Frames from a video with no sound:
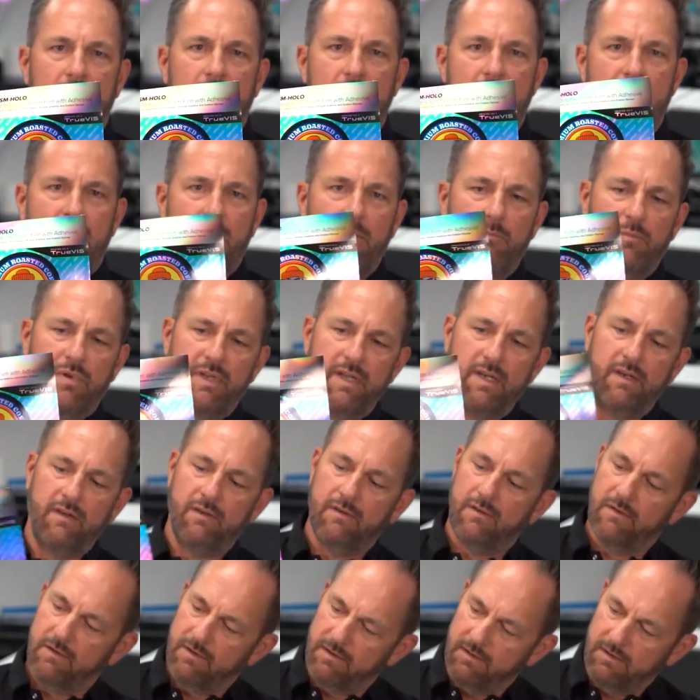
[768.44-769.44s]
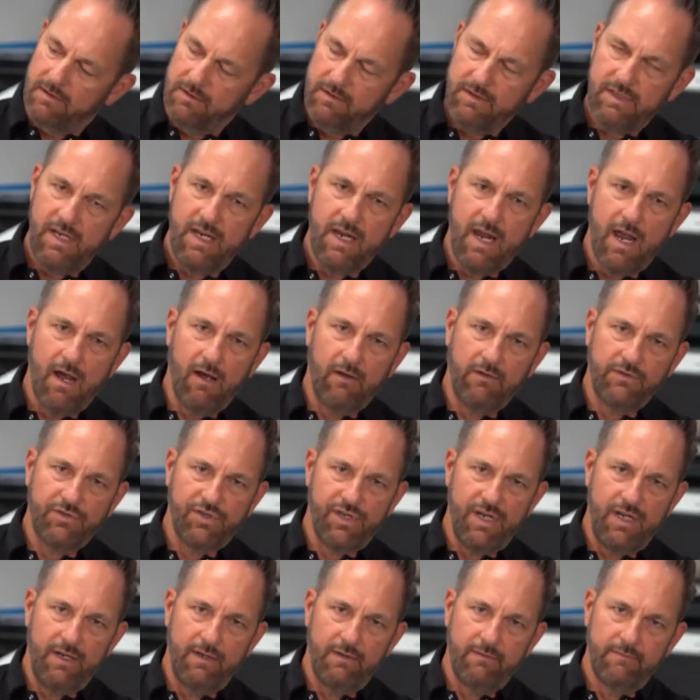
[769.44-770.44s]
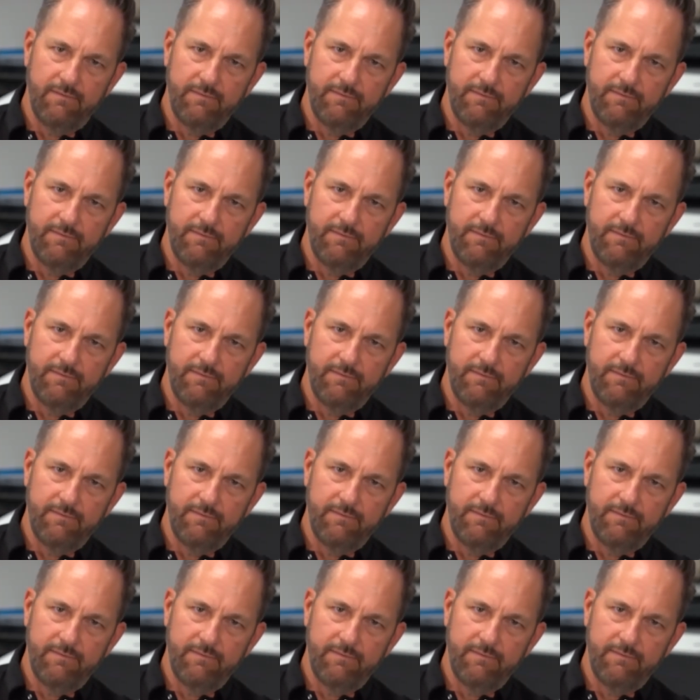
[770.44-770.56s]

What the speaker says: a complete decal sheet.